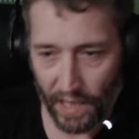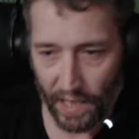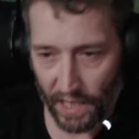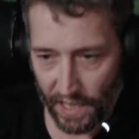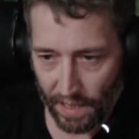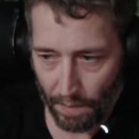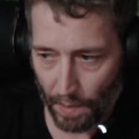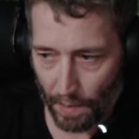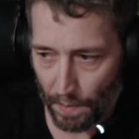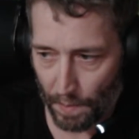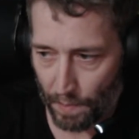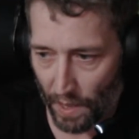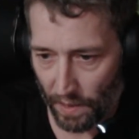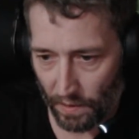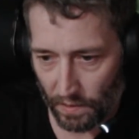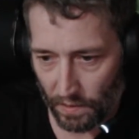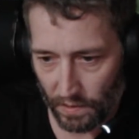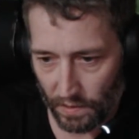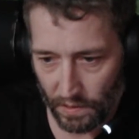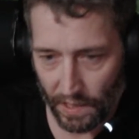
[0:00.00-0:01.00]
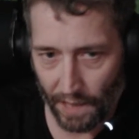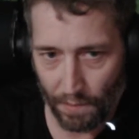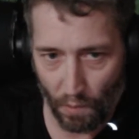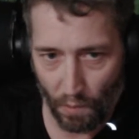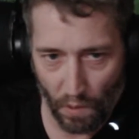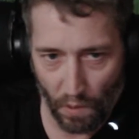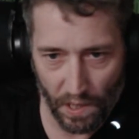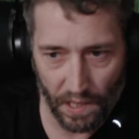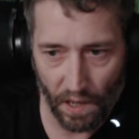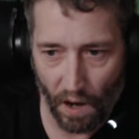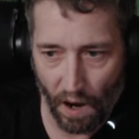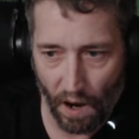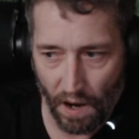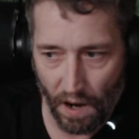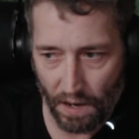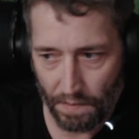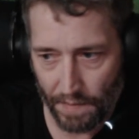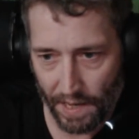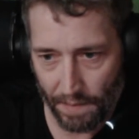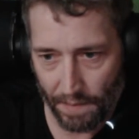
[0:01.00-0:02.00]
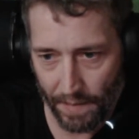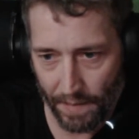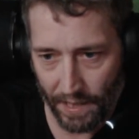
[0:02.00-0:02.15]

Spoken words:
eat about bundles. I've been working hard, man, making